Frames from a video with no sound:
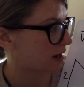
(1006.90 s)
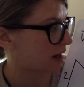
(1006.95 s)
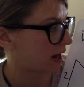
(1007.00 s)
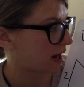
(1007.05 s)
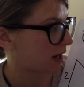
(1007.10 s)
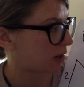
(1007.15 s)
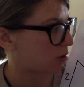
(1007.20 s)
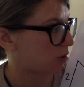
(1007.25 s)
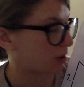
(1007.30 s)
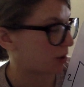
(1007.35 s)

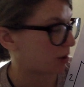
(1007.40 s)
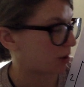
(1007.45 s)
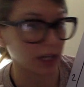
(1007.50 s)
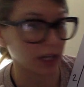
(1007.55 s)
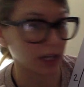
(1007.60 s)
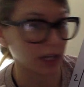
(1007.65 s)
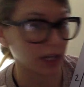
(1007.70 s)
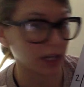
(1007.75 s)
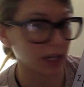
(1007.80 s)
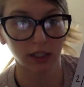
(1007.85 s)
angle
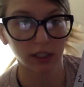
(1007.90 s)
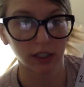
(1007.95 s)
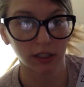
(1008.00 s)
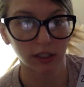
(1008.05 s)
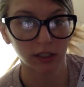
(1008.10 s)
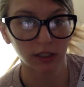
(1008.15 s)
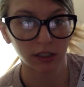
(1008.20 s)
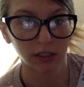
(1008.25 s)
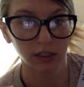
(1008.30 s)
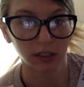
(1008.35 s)
here.
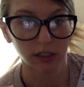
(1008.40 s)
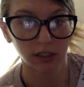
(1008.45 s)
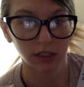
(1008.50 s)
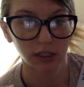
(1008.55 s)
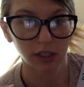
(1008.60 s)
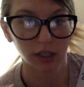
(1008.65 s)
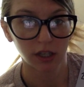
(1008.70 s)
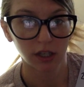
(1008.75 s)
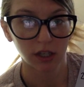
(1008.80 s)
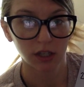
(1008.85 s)

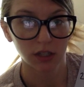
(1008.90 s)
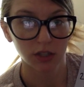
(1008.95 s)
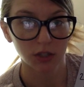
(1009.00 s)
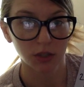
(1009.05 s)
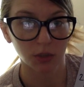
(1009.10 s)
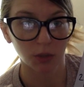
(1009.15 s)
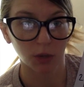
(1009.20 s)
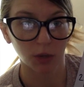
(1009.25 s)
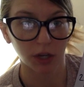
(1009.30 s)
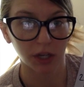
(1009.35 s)

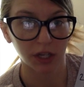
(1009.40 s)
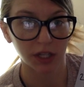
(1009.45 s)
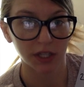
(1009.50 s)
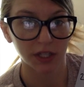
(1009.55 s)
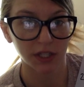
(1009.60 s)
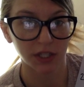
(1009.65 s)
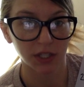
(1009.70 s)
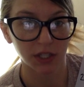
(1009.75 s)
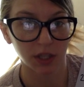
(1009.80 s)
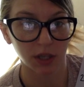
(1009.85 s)
So we're going to
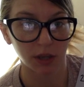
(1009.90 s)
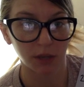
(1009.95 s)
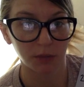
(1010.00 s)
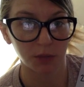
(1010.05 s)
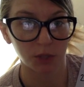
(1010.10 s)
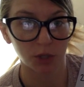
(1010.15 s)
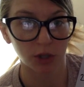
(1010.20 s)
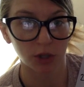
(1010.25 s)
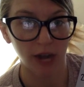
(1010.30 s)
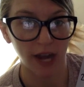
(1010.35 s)

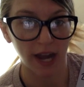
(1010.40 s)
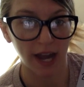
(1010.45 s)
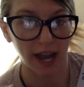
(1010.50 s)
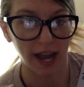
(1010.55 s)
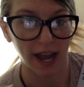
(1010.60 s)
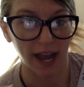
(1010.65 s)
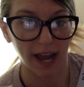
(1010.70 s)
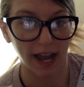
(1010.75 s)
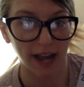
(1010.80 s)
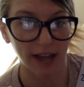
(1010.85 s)

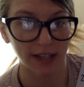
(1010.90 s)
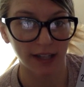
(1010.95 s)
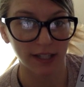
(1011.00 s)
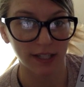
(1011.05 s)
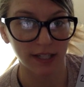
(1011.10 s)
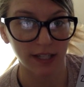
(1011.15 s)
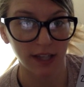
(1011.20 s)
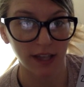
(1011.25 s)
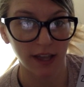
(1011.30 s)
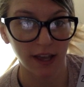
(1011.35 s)

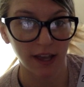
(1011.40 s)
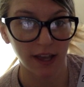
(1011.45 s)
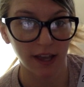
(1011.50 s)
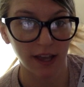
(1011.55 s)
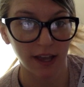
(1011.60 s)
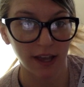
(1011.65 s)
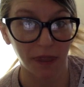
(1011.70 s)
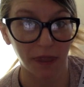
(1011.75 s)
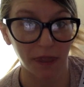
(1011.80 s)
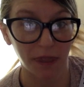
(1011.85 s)
subtract
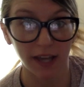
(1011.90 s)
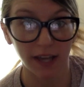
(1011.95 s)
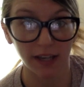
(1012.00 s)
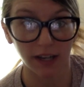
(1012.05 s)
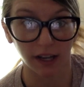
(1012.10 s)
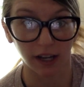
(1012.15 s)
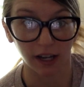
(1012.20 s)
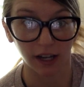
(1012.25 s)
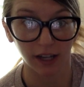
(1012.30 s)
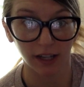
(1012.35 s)

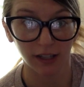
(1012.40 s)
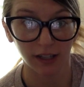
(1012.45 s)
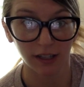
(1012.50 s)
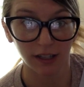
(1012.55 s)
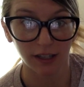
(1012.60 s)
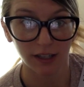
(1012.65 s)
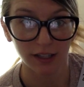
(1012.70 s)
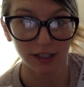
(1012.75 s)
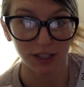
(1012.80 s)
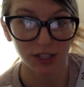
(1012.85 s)
theta
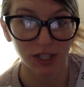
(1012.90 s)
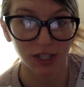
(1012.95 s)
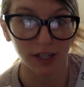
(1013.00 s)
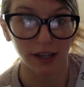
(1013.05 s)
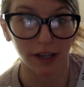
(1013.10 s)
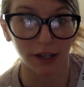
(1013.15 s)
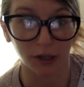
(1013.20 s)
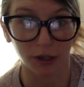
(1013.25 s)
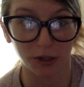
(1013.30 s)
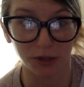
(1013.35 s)
to
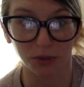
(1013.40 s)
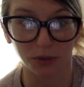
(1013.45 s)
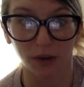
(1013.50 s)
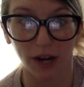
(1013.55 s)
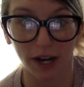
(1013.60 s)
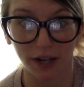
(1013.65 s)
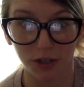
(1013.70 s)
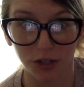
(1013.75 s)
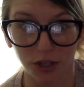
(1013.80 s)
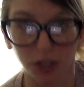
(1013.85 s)
get our
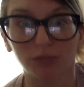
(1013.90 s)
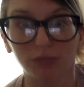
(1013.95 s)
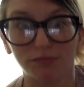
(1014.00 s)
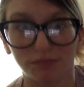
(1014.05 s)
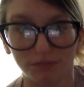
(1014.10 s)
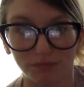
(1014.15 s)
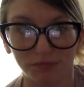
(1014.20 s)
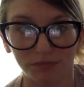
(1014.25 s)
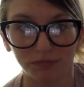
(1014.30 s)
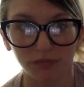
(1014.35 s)
direction.
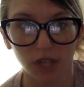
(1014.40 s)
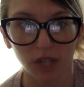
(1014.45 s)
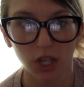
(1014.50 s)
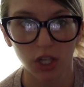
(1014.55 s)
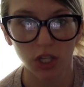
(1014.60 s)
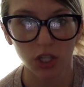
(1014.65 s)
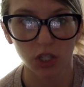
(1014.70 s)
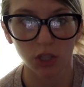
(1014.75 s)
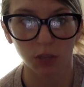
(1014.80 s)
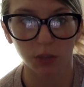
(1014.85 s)

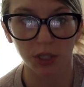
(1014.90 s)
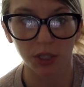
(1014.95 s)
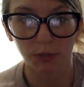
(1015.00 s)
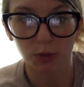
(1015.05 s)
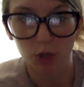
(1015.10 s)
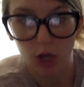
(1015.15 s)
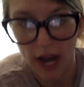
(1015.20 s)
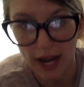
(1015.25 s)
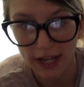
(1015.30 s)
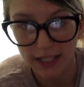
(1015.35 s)
So we're
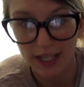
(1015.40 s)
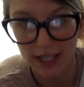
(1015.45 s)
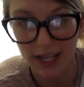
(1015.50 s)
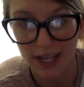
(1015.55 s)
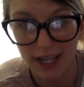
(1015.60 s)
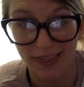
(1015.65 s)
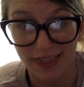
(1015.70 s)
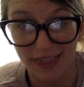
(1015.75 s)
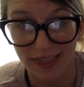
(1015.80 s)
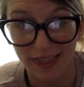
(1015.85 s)

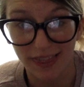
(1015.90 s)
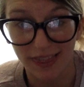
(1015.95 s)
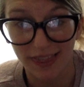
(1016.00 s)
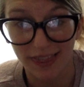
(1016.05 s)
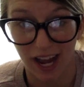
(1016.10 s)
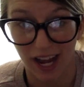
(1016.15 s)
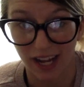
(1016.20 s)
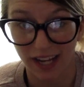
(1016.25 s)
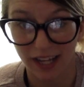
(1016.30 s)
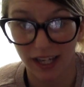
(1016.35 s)
subtracting this
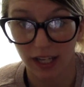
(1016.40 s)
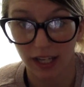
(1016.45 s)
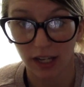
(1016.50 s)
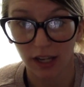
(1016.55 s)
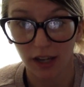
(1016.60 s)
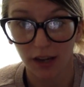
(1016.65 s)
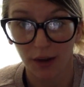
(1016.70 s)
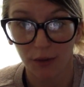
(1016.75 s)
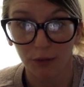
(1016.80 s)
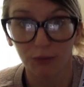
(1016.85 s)
guy
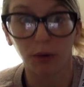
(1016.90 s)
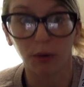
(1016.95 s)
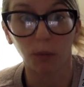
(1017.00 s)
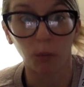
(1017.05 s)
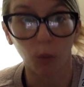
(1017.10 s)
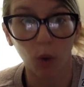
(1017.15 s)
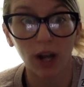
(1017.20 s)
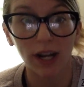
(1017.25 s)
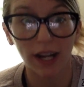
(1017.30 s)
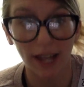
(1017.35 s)
from
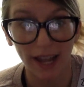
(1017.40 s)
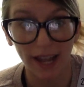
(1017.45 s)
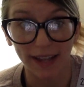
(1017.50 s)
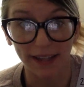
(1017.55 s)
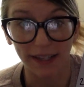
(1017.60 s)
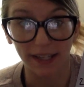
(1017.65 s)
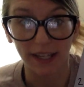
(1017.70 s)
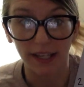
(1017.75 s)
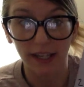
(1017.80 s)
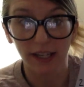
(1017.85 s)

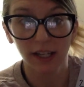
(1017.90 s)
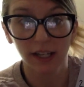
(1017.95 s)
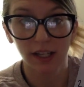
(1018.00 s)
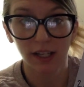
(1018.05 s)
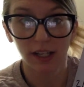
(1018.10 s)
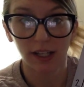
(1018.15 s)
180